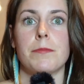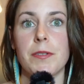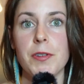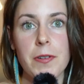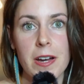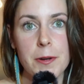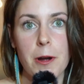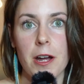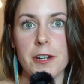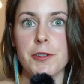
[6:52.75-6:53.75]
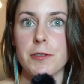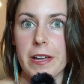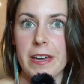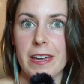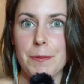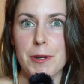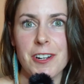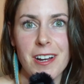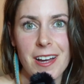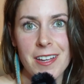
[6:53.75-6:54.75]
But if you find a product you like, but you're
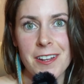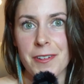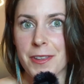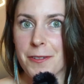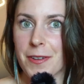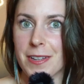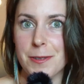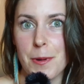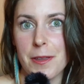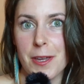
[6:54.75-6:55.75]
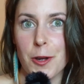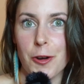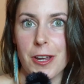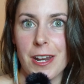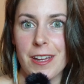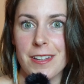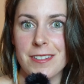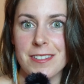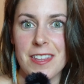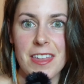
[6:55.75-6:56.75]
kind of on the fence about the ingredients,